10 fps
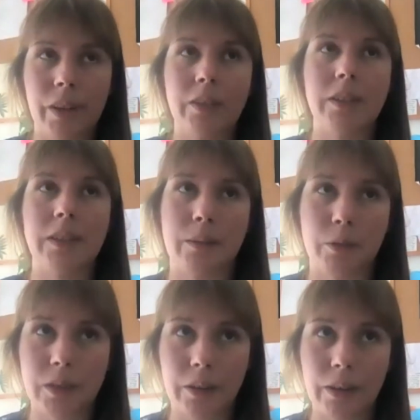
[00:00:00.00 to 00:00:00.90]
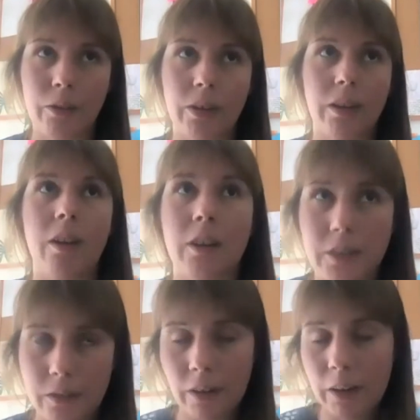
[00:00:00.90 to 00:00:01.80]
understand what's going on and
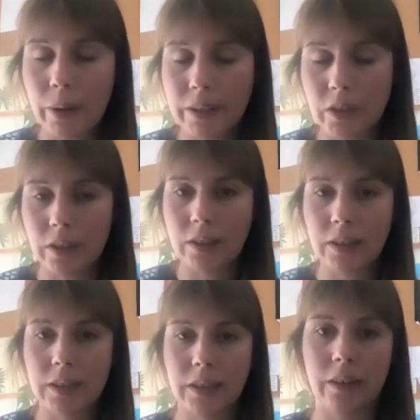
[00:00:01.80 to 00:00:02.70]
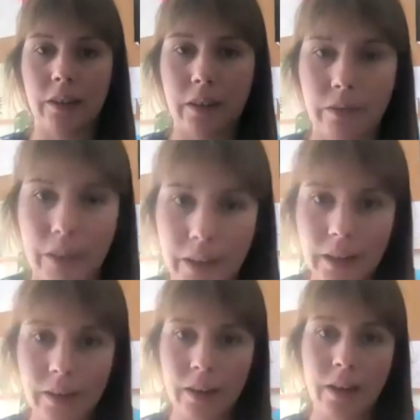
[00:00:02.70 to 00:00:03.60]
ask the right questions, and kind of
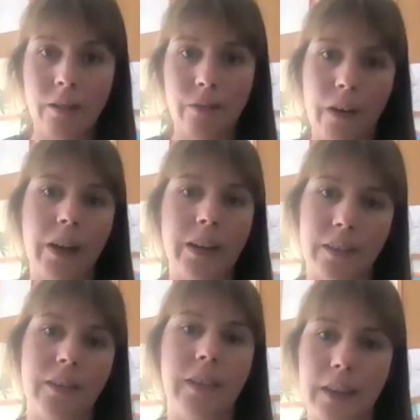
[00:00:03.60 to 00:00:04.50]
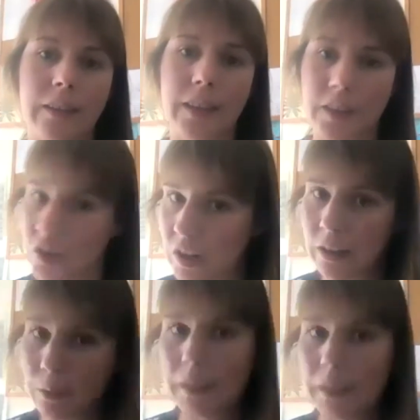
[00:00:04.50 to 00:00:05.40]
like find the thing that is
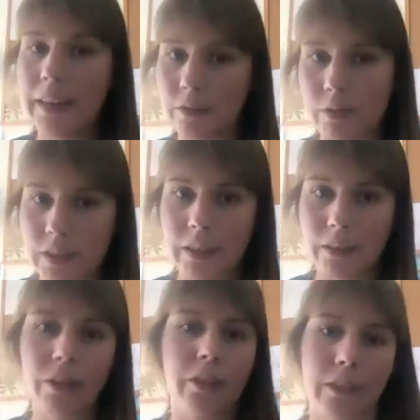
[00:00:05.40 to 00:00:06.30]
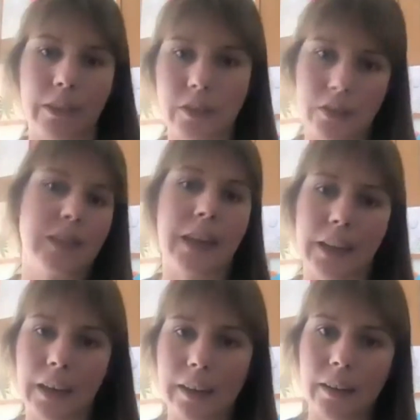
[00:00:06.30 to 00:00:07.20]
genuinely interesting, rather than just
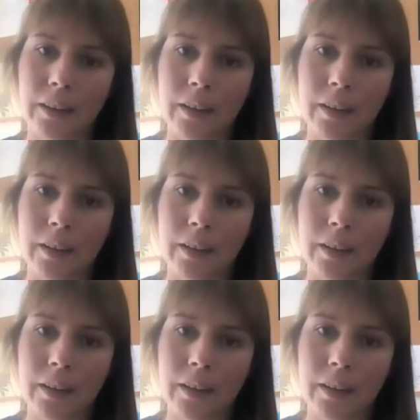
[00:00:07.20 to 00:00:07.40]
taking